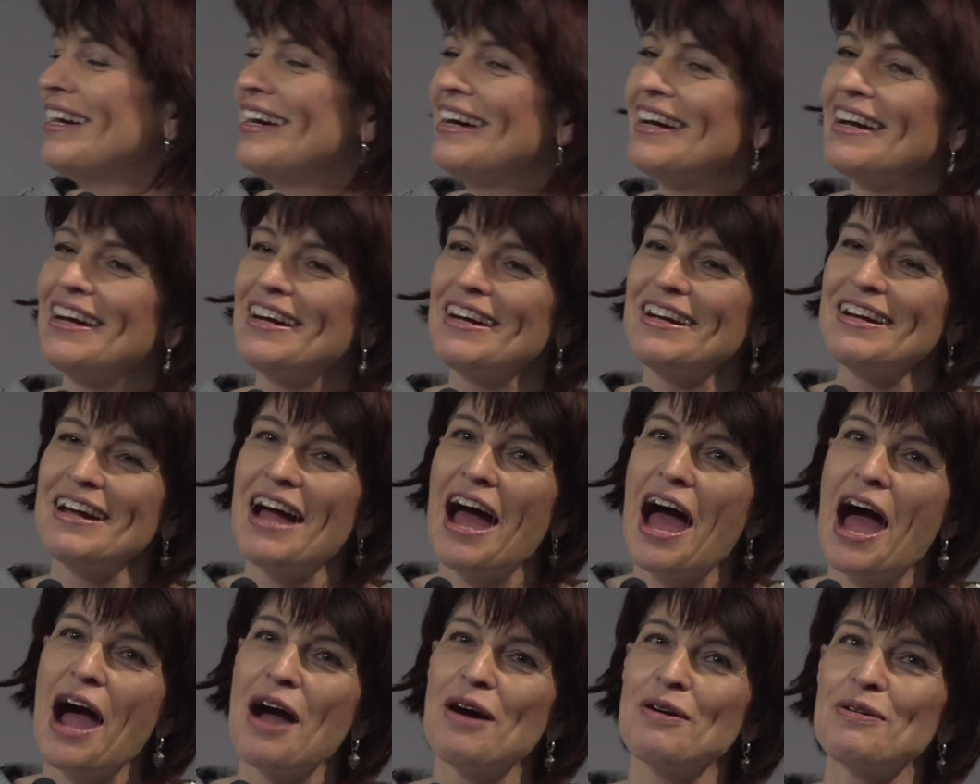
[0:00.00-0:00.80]

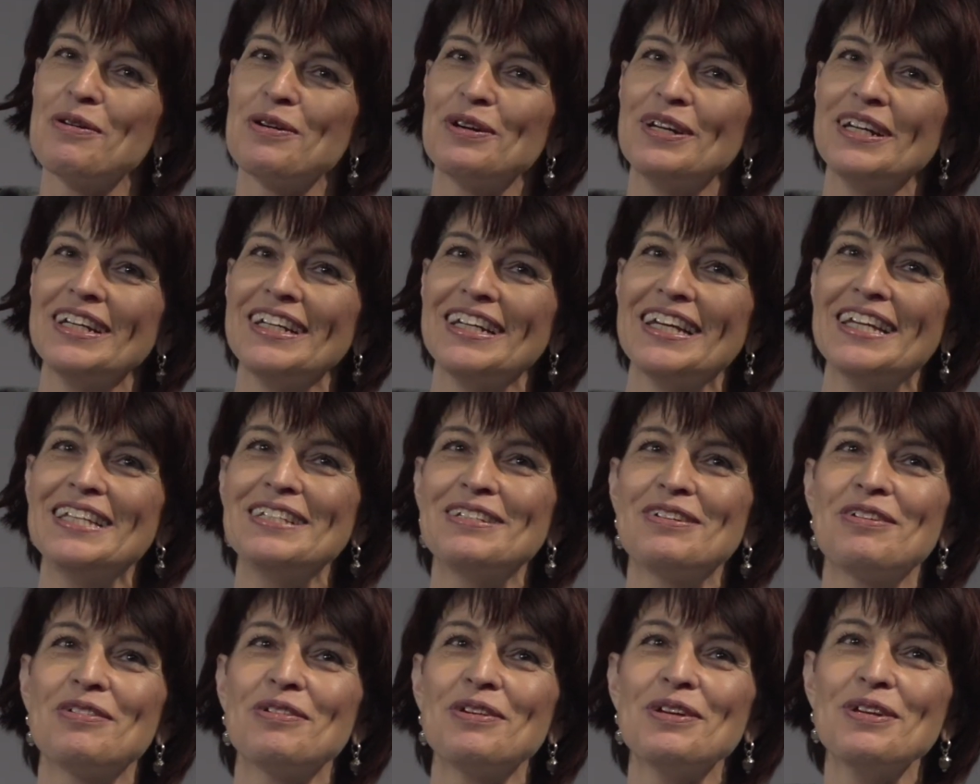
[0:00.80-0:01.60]
our
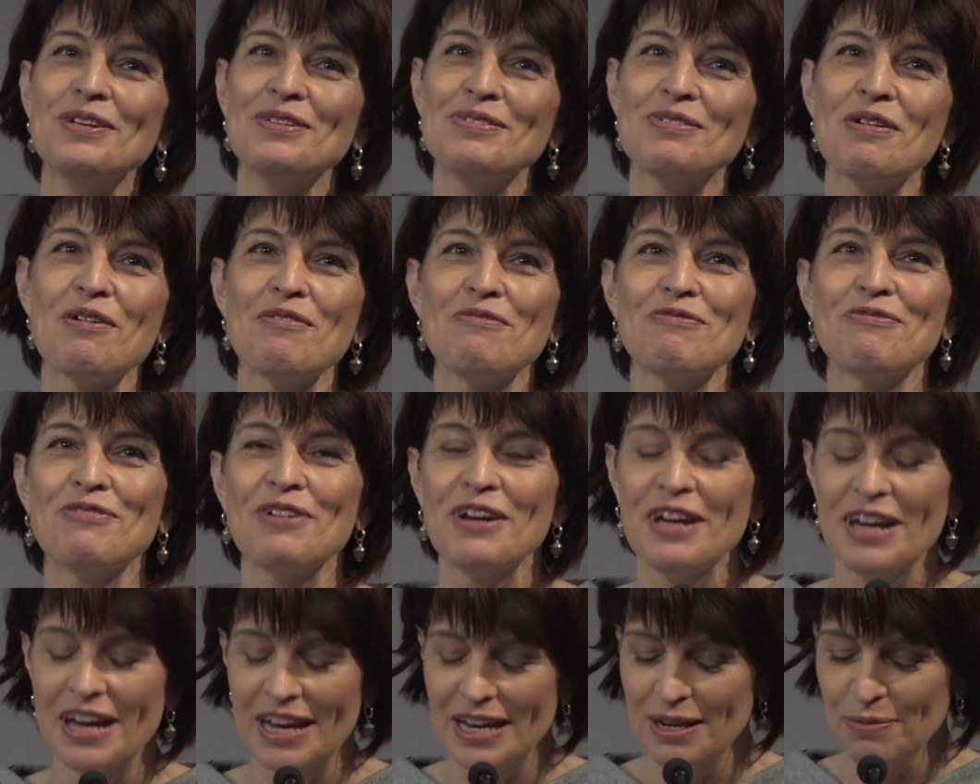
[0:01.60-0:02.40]
increase of
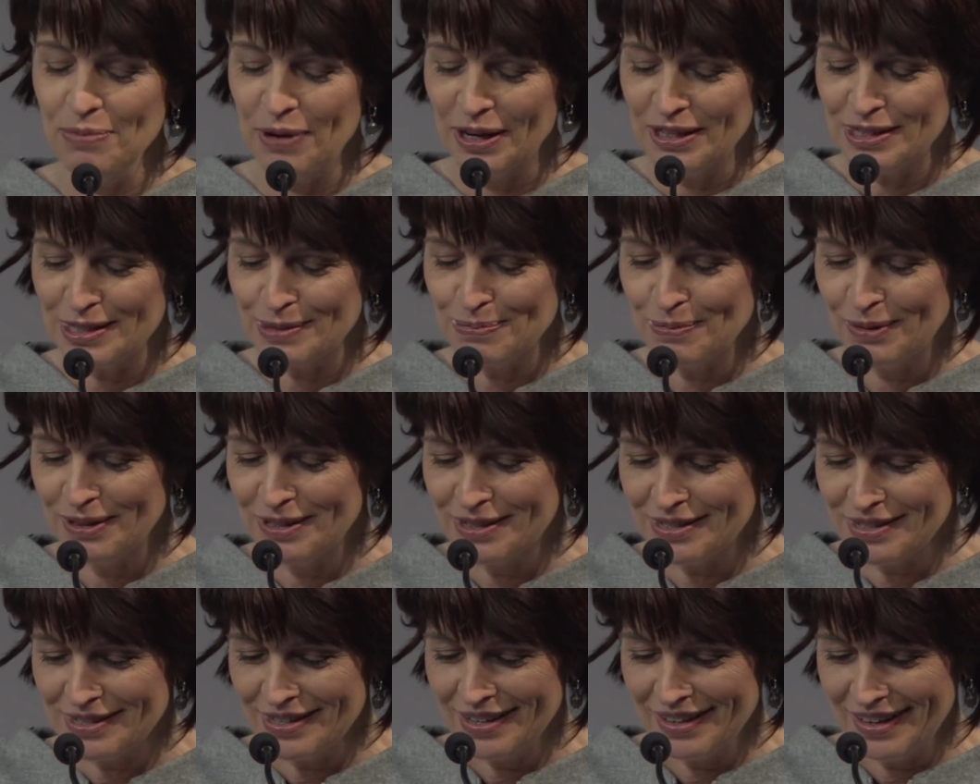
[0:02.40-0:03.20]

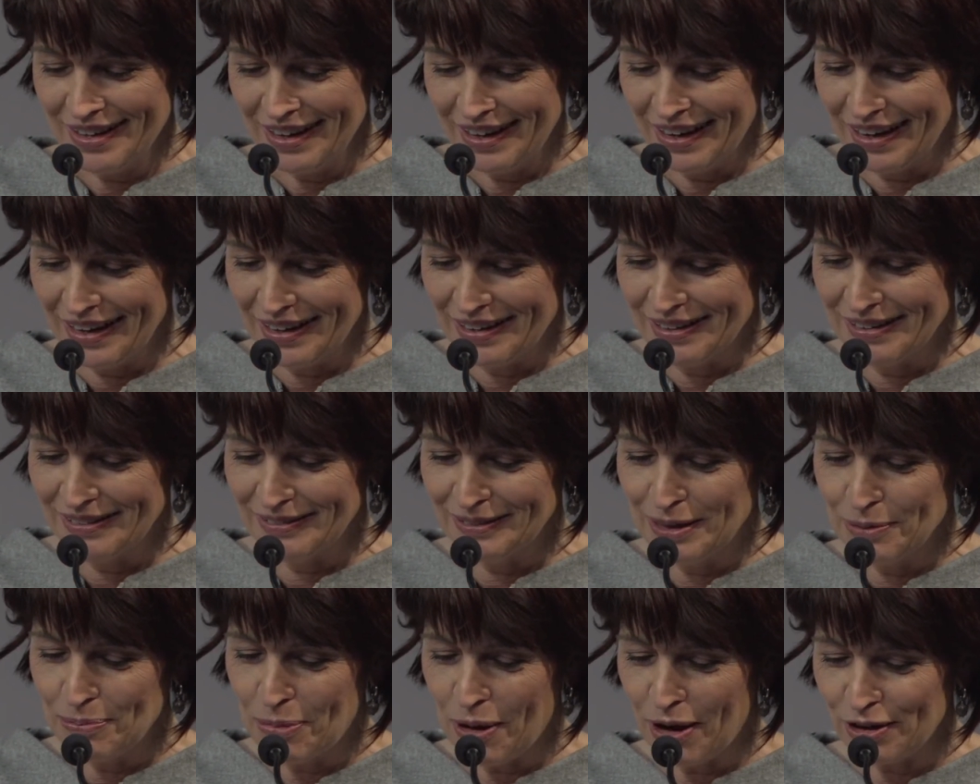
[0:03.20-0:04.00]
investments in
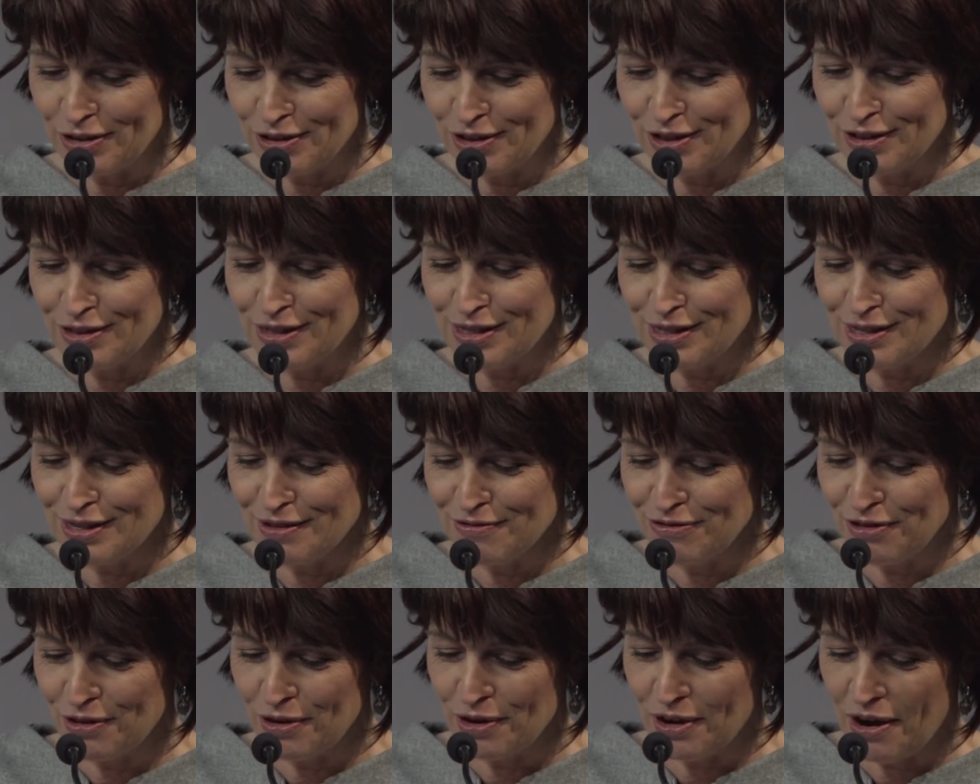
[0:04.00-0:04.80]
the budgets
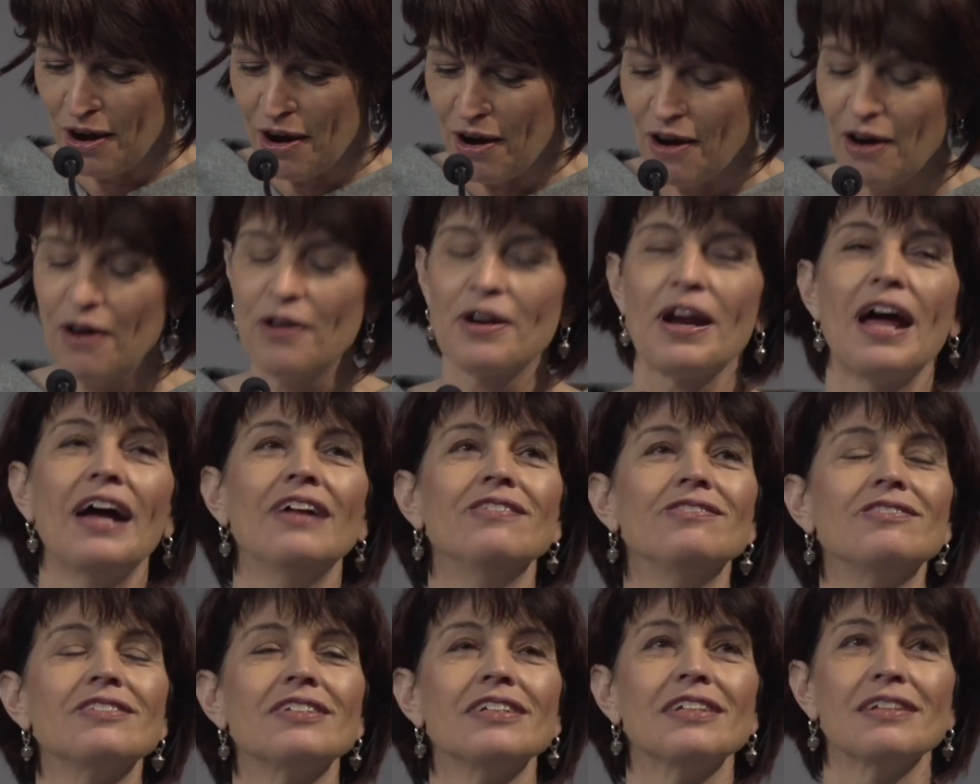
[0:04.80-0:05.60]
for
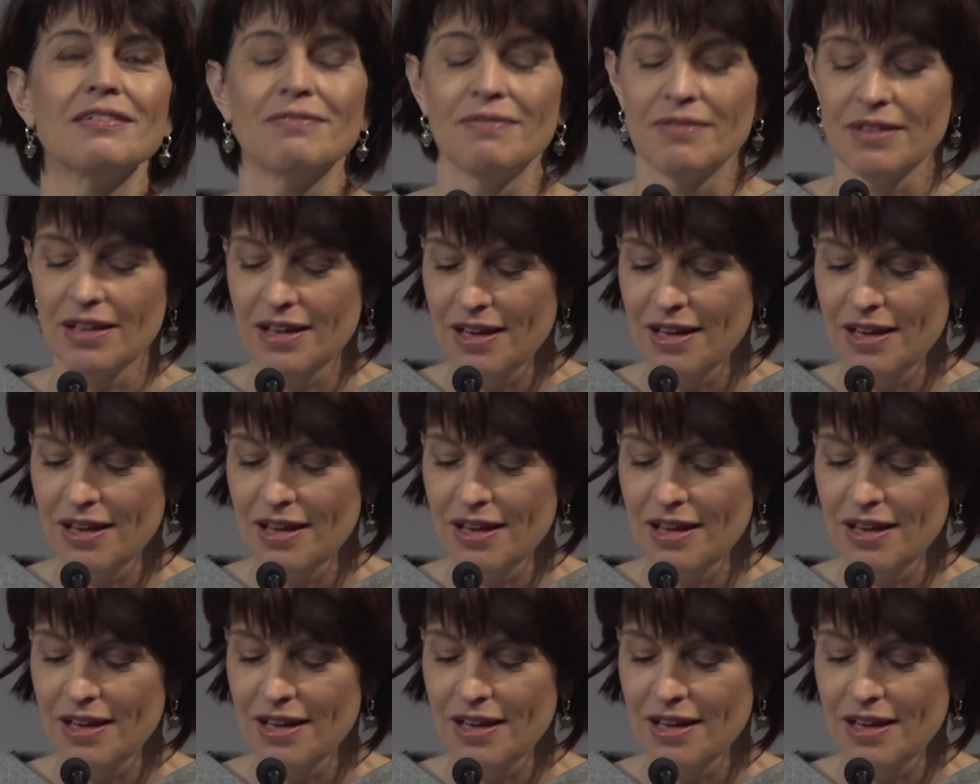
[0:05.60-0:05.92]
R&D.